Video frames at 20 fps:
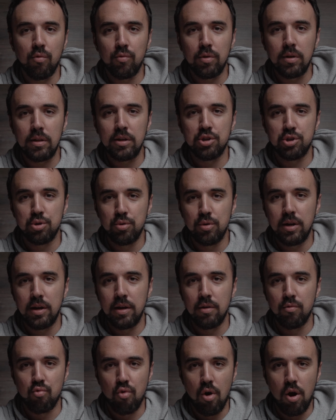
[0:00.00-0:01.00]
really
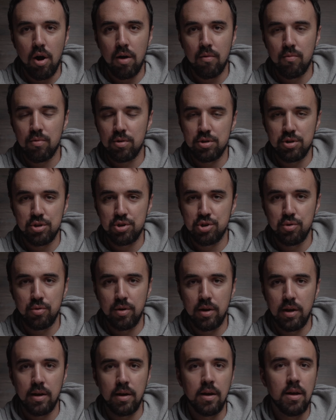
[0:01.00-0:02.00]
shooting raw. We're just
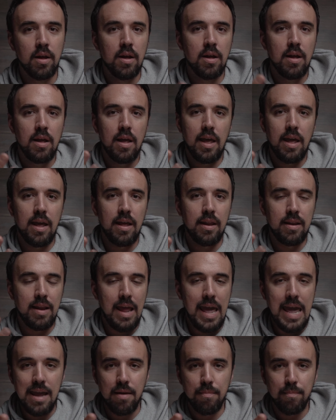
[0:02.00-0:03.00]
shooting in
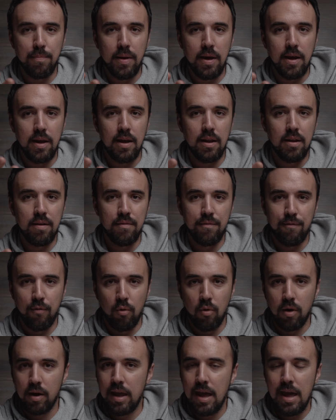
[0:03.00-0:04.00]
8-bit
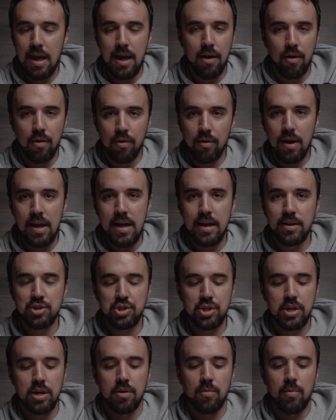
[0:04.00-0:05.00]
4K or
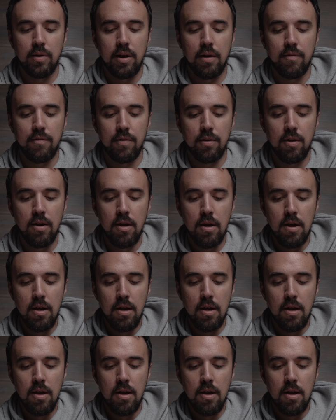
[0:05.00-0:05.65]
HD or whatever.